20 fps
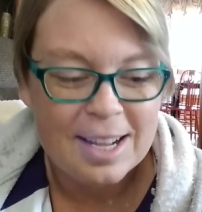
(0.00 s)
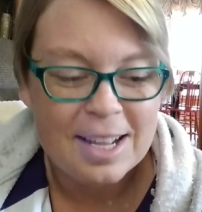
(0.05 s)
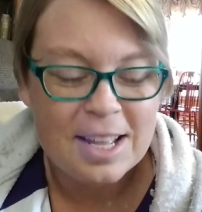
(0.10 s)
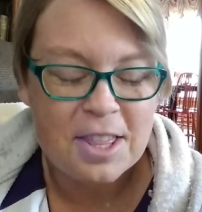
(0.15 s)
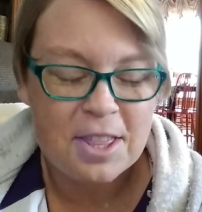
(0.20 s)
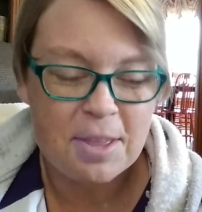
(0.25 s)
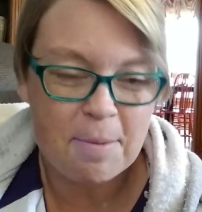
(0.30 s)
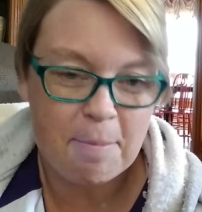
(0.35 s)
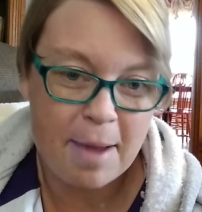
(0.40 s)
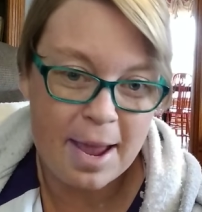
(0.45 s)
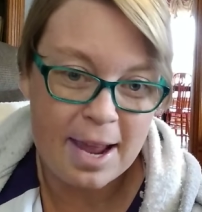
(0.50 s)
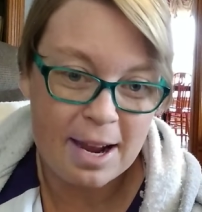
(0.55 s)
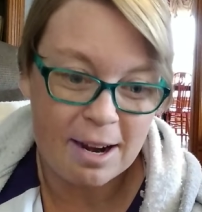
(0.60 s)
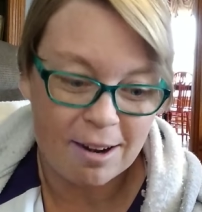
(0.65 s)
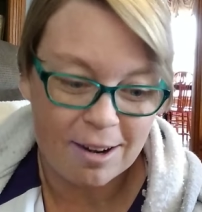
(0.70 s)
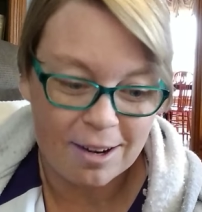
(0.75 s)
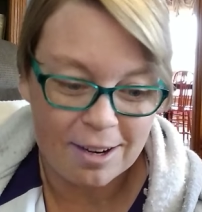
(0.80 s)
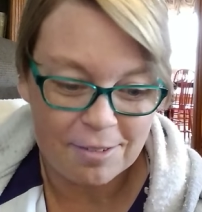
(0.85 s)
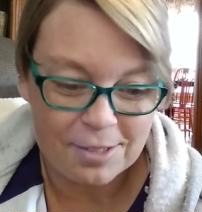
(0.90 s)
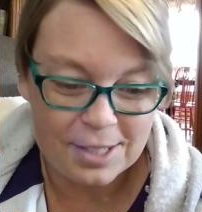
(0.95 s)
The
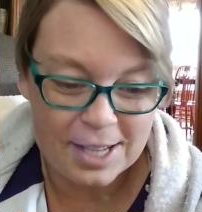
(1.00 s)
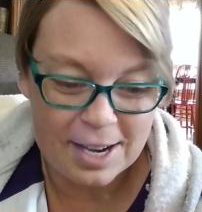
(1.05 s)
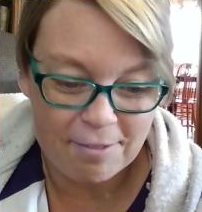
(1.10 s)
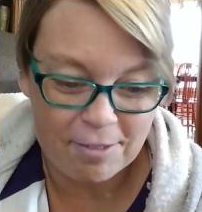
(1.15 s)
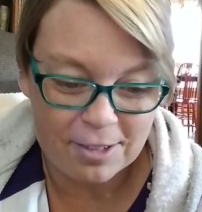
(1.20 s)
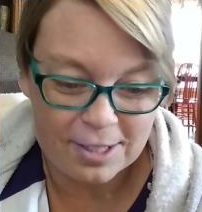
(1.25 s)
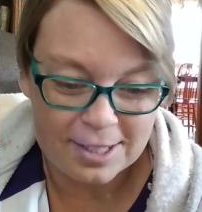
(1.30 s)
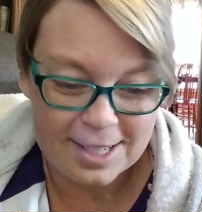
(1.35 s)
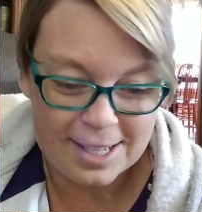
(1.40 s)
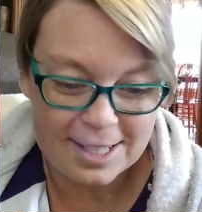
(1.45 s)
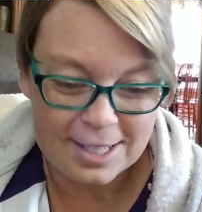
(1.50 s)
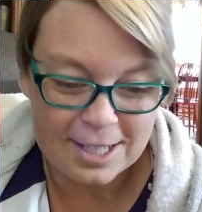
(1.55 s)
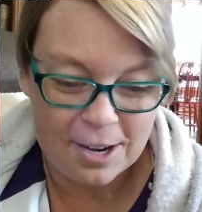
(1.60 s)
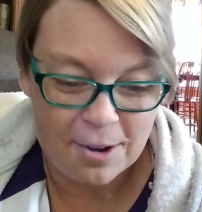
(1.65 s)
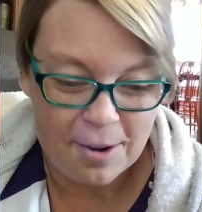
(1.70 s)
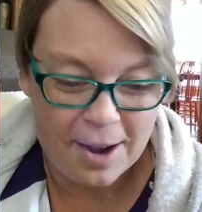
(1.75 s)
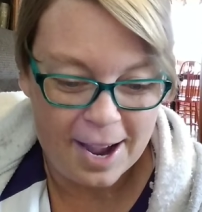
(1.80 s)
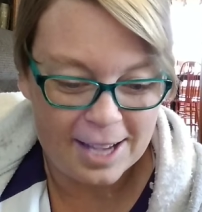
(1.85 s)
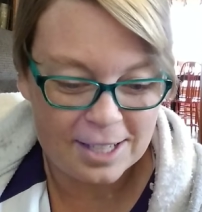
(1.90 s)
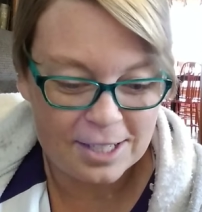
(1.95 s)
mayor of San Francisco
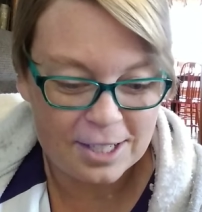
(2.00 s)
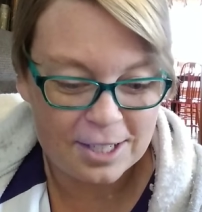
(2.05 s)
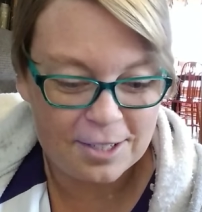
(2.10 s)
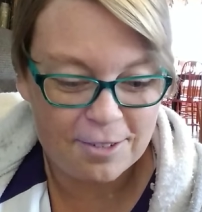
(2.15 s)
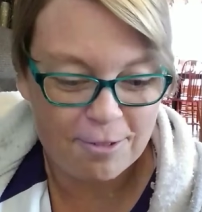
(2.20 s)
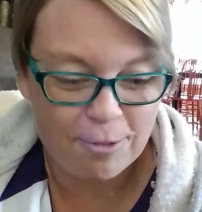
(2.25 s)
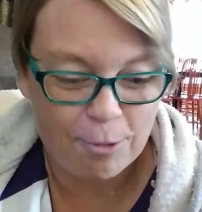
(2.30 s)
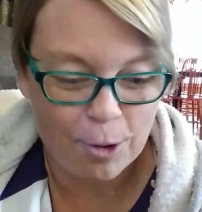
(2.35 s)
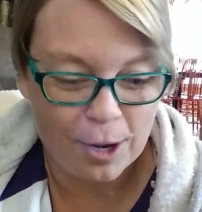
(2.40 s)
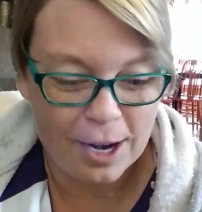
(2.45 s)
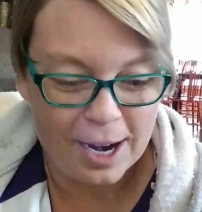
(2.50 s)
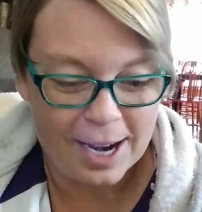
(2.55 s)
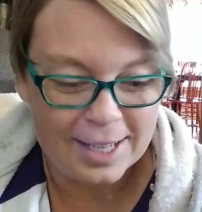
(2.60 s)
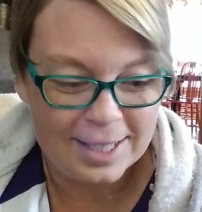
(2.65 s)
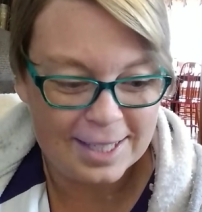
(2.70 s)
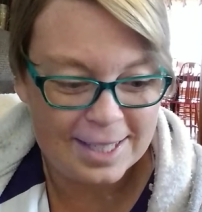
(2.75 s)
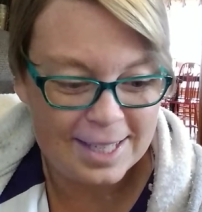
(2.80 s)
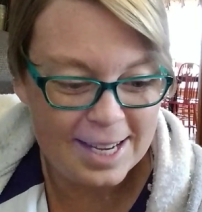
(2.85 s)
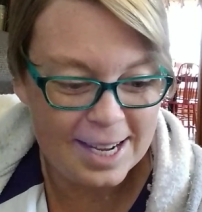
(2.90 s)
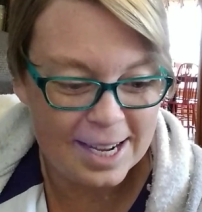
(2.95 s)
asked for
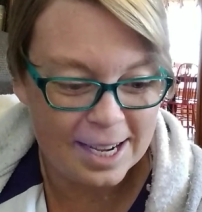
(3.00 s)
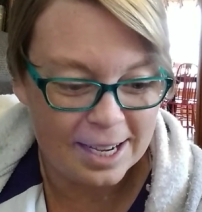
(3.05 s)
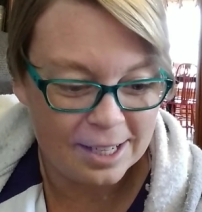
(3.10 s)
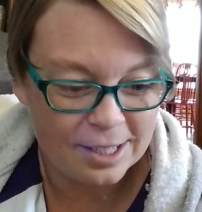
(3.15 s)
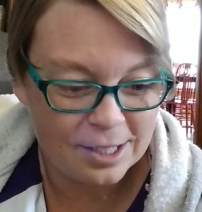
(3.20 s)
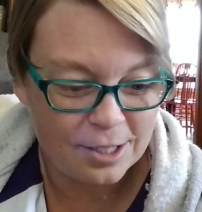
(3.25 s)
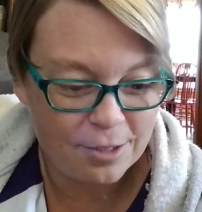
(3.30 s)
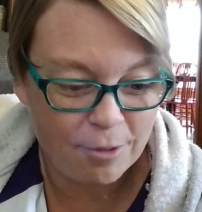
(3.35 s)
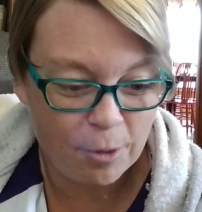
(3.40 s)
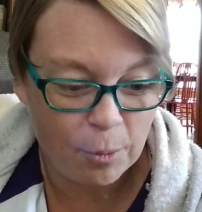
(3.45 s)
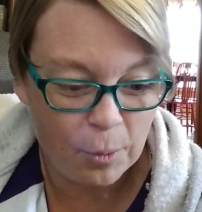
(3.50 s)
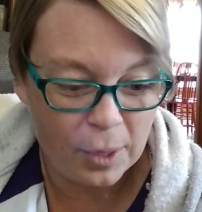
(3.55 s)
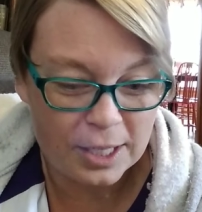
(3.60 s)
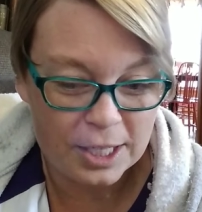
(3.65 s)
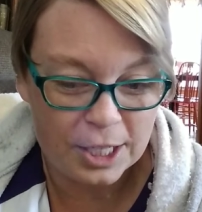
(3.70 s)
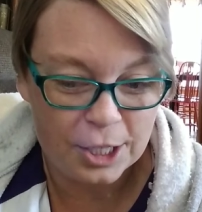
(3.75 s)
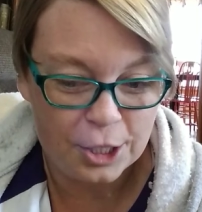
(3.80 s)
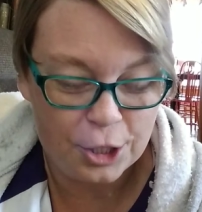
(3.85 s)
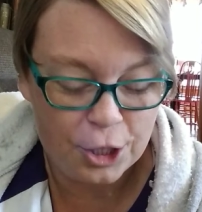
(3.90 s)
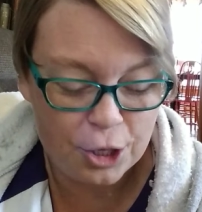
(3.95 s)
ideas for what
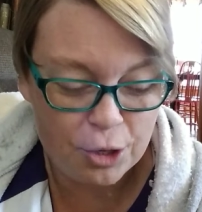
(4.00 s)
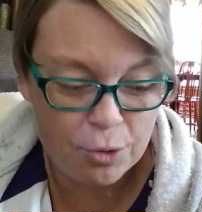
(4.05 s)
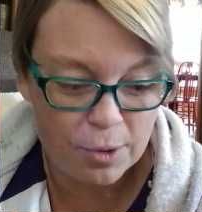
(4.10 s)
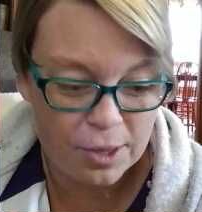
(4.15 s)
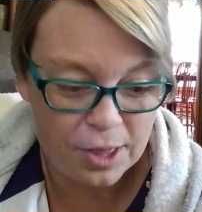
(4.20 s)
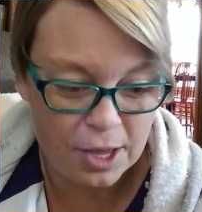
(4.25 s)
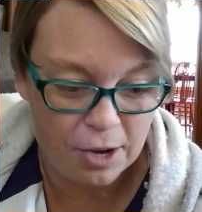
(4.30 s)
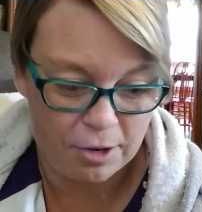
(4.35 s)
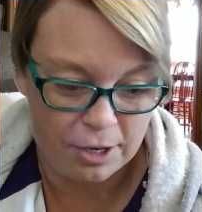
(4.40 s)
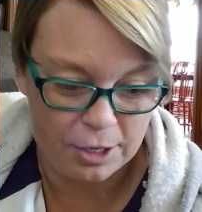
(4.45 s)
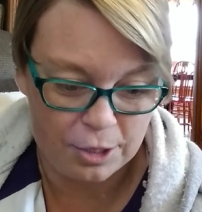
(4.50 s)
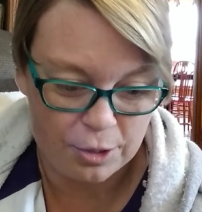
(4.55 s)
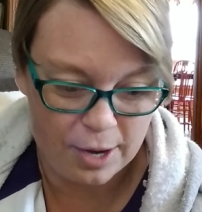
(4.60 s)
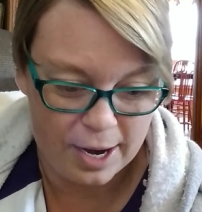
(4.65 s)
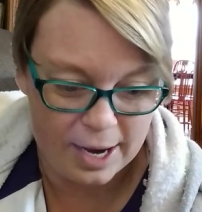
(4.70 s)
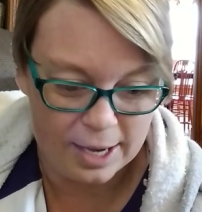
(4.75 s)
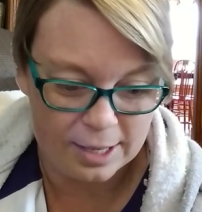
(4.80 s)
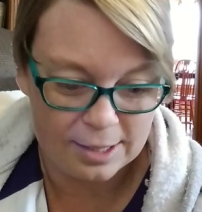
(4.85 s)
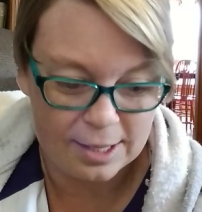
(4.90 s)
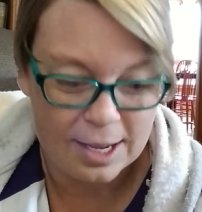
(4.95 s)
to do with
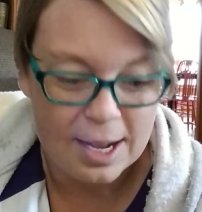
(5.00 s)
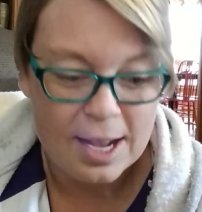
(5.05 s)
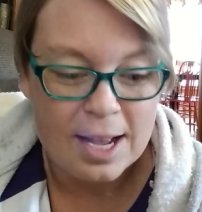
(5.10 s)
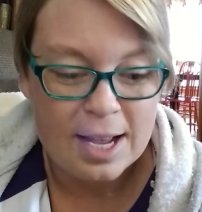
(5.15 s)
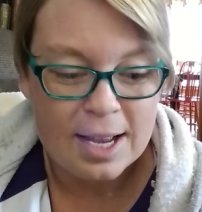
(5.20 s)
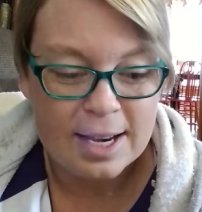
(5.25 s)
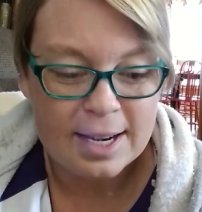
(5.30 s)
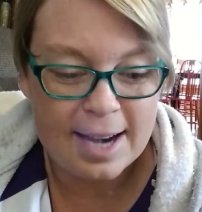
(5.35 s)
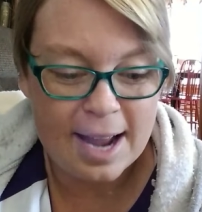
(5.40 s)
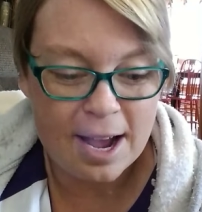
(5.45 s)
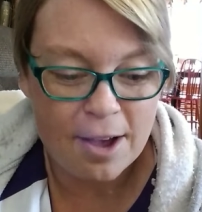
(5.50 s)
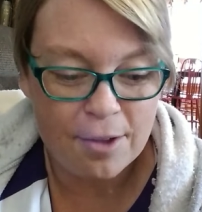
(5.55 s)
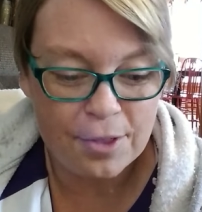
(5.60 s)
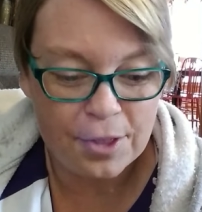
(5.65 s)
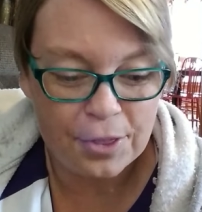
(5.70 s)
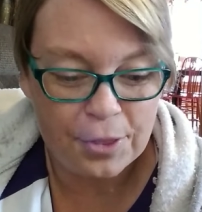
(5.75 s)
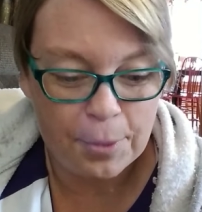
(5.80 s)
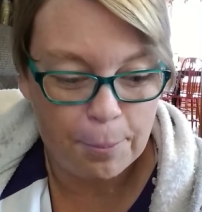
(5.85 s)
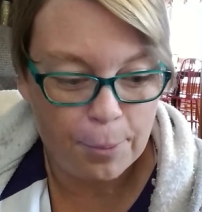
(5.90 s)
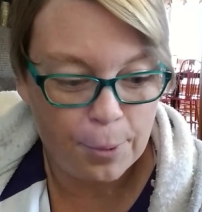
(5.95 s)
Alcatraz now that
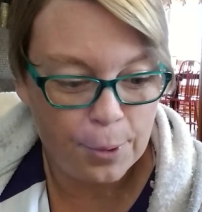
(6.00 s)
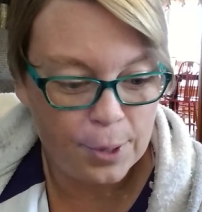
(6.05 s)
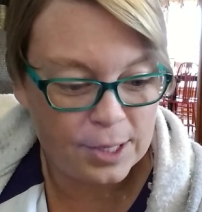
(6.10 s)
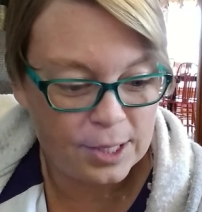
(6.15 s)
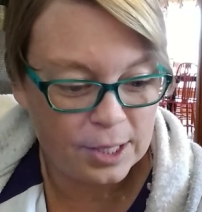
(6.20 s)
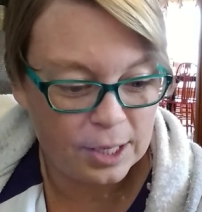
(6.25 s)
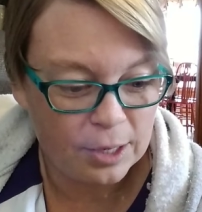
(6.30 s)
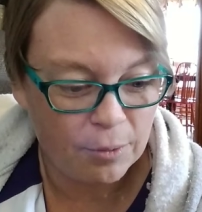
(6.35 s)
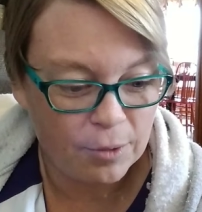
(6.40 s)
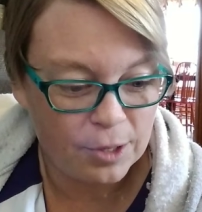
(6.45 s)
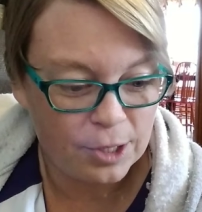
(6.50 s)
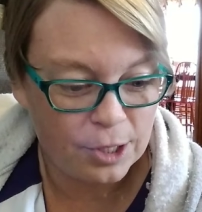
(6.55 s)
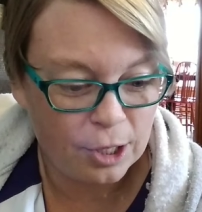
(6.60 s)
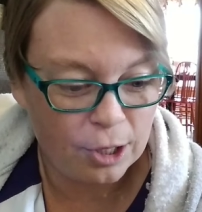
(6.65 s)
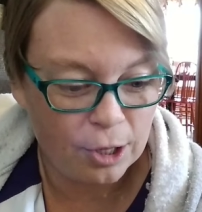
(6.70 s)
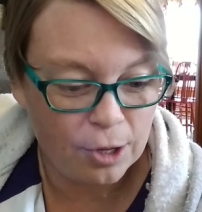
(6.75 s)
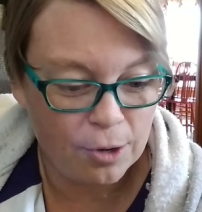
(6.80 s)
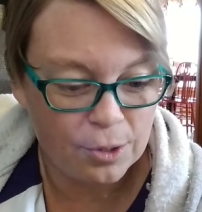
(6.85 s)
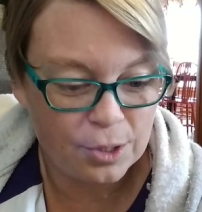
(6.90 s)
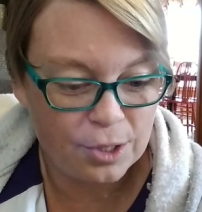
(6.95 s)
the prison was
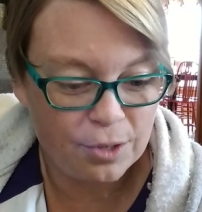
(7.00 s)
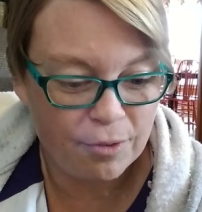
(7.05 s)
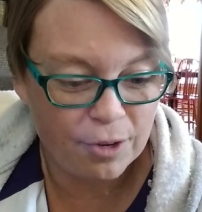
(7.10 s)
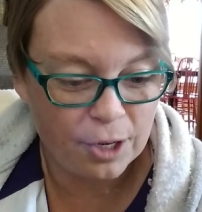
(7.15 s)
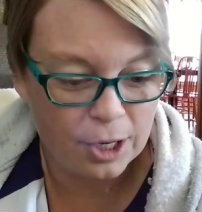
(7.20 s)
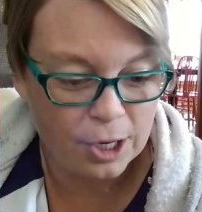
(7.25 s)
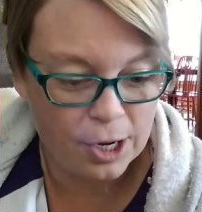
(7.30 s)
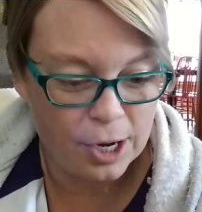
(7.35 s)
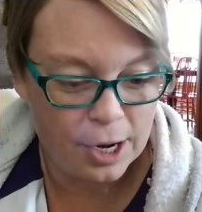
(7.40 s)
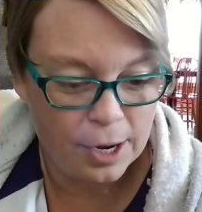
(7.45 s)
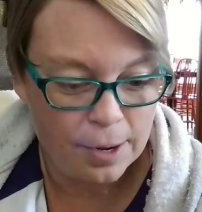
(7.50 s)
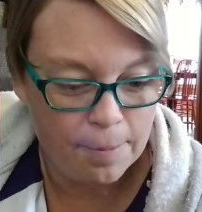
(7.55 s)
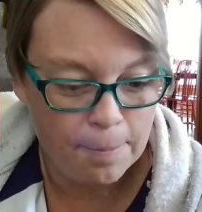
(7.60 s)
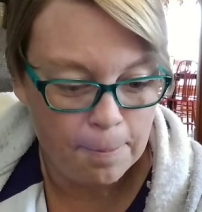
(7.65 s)
closed for good.